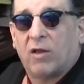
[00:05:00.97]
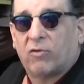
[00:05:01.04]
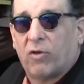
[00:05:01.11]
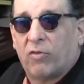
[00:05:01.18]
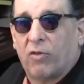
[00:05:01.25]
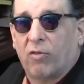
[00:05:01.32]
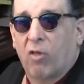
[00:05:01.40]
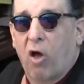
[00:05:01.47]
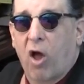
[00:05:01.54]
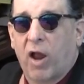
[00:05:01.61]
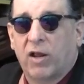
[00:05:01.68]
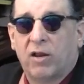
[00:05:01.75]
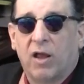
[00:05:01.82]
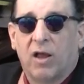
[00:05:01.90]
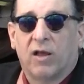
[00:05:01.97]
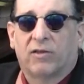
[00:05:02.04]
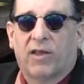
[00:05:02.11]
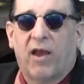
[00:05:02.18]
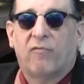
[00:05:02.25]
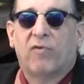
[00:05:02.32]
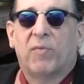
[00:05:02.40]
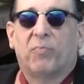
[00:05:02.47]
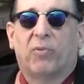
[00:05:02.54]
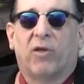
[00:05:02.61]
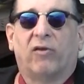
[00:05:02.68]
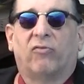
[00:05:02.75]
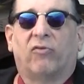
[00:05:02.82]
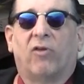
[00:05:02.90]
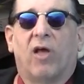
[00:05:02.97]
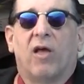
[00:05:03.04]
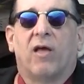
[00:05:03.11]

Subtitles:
to the line. They replaced